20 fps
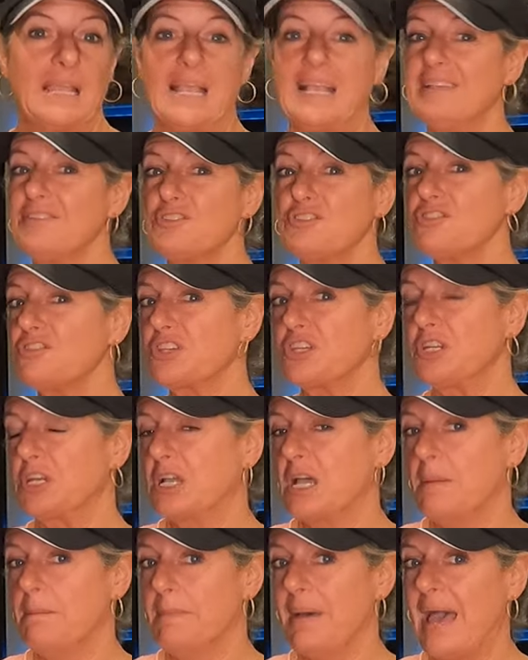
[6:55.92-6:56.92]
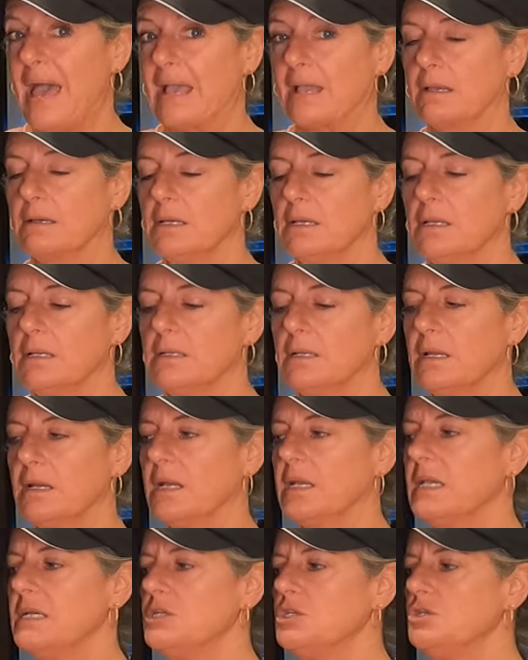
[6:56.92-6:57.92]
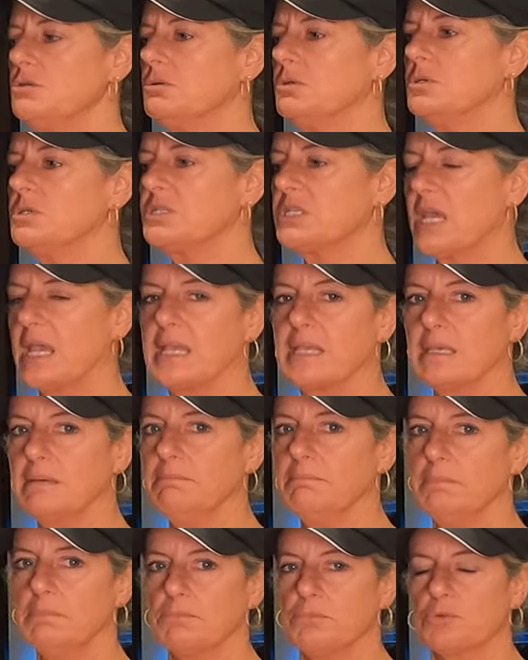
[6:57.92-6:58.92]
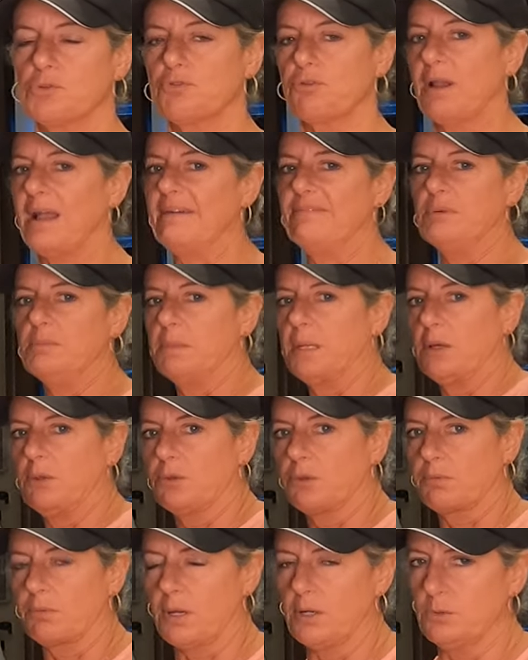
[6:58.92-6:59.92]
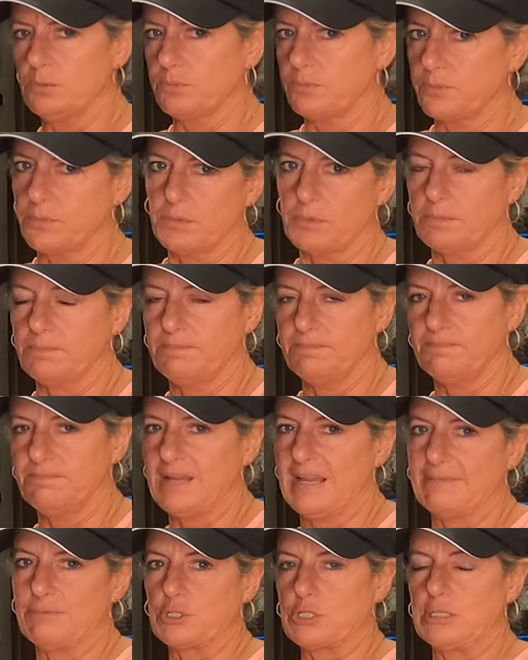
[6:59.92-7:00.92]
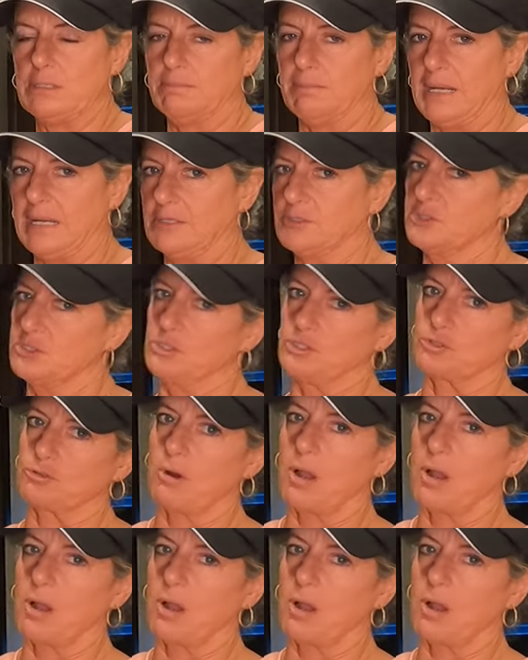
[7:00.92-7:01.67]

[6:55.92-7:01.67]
He's just gonna come back. Now, I guess you could take him, drive him down the road for five or 10 miles and